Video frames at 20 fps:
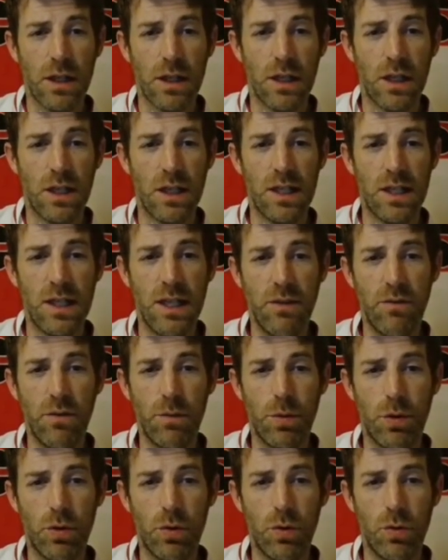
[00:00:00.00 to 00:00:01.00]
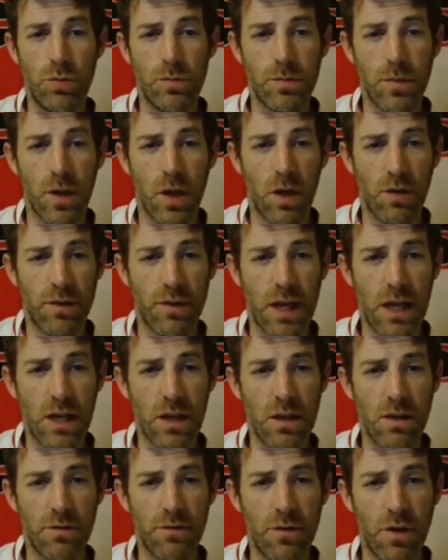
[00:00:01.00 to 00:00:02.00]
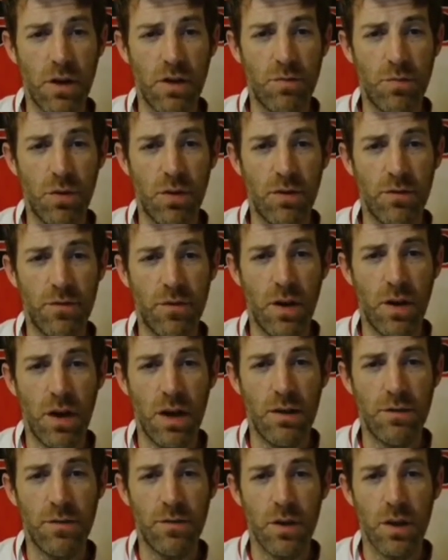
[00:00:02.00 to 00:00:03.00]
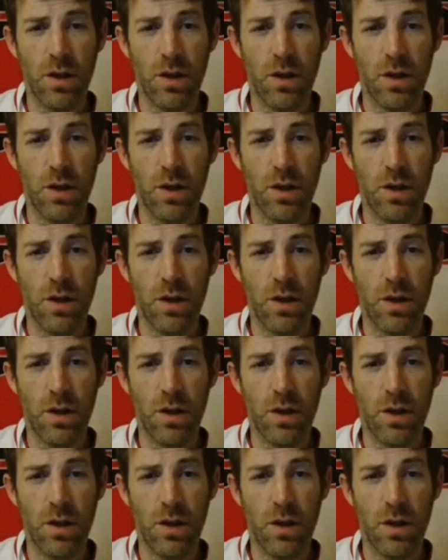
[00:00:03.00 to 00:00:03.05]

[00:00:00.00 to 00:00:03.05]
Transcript: At Liverpool, Harvey Elliott, 5.5.